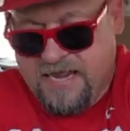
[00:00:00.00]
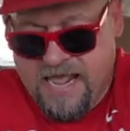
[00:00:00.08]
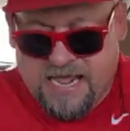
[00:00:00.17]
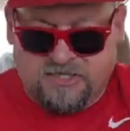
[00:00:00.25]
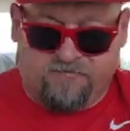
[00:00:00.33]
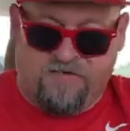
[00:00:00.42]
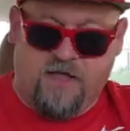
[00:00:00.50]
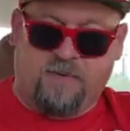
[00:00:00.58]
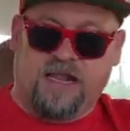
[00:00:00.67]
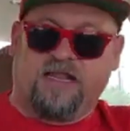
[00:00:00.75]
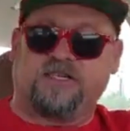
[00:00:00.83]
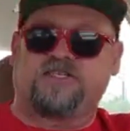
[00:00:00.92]
last film,
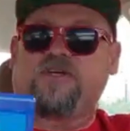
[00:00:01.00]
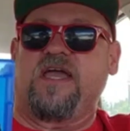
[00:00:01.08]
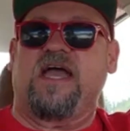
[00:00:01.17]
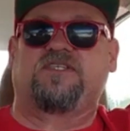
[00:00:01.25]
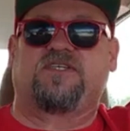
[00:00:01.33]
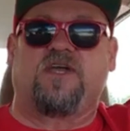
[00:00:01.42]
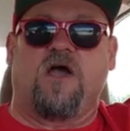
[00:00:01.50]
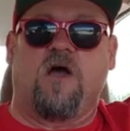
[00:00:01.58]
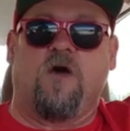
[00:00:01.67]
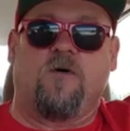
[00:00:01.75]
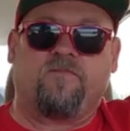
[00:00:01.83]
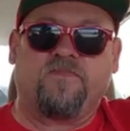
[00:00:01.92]
and I'll let you guys
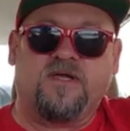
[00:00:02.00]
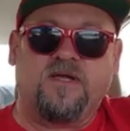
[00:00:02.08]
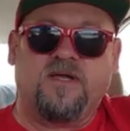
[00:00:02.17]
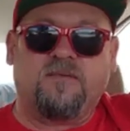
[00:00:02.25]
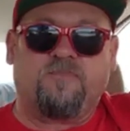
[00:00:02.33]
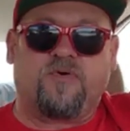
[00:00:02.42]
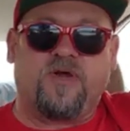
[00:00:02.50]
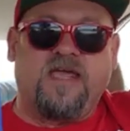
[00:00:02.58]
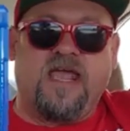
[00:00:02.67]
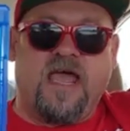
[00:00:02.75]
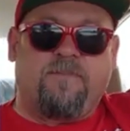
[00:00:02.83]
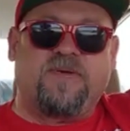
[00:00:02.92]
go.
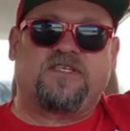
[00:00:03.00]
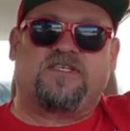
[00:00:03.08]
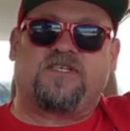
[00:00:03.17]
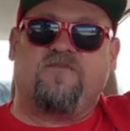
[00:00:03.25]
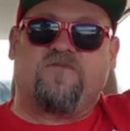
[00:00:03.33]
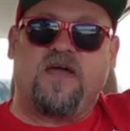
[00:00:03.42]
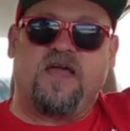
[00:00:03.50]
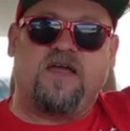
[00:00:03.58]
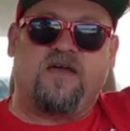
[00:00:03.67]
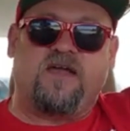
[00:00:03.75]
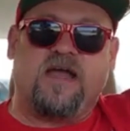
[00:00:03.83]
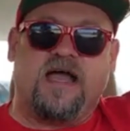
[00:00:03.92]
Pretty epic stuff right
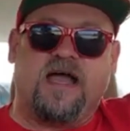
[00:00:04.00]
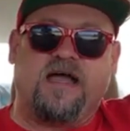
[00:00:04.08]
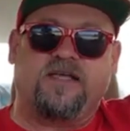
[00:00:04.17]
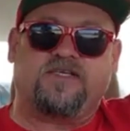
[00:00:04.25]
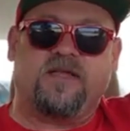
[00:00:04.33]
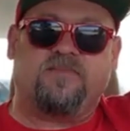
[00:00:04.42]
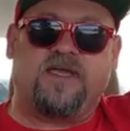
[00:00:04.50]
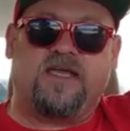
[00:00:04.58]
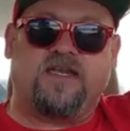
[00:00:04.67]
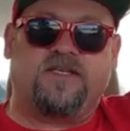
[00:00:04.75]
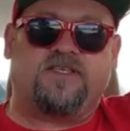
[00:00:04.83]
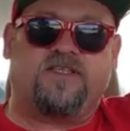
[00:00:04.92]
here, guys. I'm
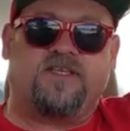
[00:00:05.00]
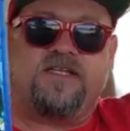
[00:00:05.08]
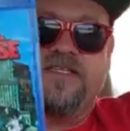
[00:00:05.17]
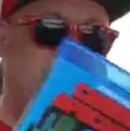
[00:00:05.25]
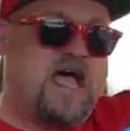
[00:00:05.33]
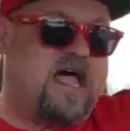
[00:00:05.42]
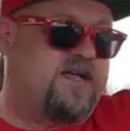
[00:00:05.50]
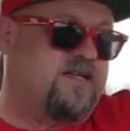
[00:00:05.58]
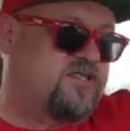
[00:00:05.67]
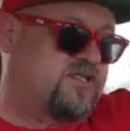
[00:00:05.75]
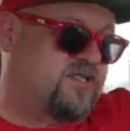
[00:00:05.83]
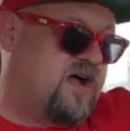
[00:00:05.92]
getting into the
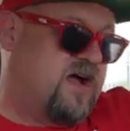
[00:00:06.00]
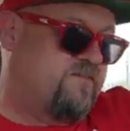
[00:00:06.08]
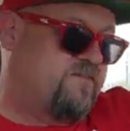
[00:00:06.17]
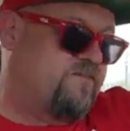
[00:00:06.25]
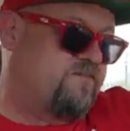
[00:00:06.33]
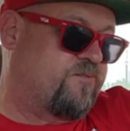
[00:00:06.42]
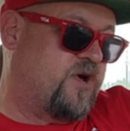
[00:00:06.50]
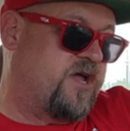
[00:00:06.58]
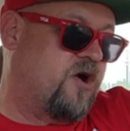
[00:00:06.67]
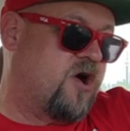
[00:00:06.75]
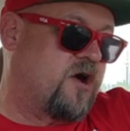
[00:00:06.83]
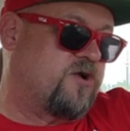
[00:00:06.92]
Italian stuff.
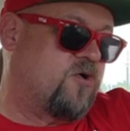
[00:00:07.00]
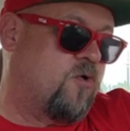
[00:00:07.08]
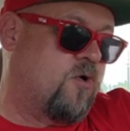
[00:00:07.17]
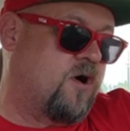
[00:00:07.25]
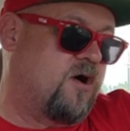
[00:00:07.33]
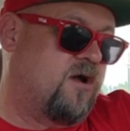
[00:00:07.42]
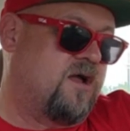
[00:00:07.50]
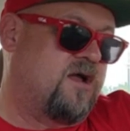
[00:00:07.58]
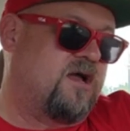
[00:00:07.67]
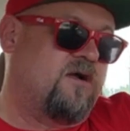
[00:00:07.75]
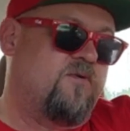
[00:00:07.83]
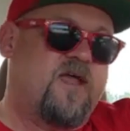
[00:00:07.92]
Pretty hardcore.
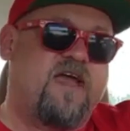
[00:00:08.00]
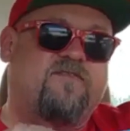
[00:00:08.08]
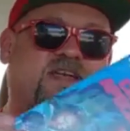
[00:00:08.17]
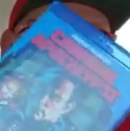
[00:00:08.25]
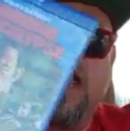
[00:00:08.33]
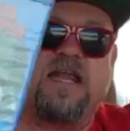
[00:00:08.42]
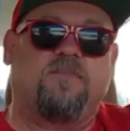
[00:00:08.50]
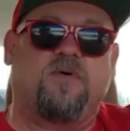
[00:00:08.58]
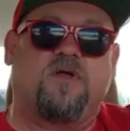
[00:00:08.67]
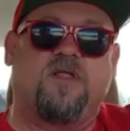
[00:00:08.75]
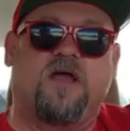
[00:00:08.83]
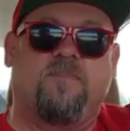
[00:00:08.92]
We have
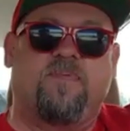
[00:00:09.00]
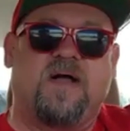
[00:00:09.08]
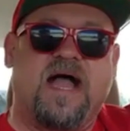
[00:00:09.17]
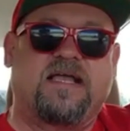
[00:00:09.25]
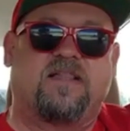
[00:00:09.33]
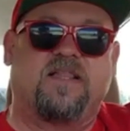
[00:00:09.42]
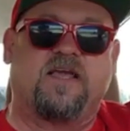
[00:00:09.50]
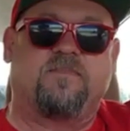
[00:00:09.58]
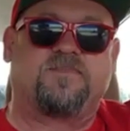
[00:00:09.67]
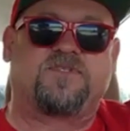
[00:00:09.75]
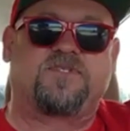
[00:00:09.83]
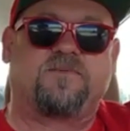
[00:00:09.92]
Cannibal
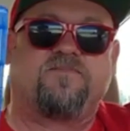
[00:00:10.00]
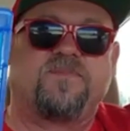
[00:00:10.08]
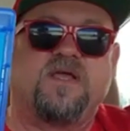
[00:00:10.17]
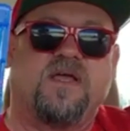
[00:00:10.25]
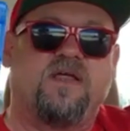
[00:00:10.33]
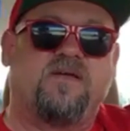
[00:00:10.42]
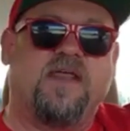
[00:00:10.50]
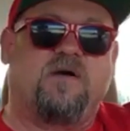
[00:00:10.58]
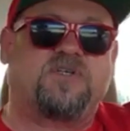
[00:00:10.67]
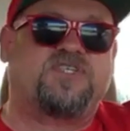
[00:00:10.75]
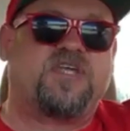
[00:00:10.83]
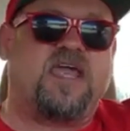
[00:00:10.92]
Apocalypse. Now,
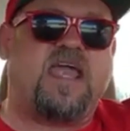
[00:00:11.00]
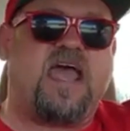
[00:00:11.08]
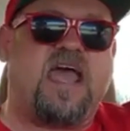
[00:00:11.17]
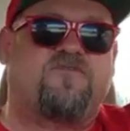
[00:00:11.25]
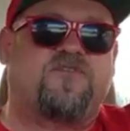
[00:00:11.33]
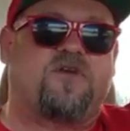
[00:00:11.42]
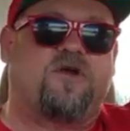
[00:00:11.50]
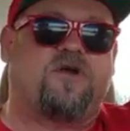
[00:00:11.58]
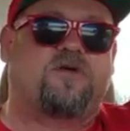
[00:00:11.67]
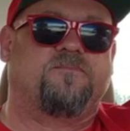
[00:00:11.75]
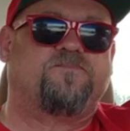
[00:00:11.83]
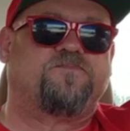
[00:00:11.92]
I would say
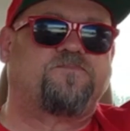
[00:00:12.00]
after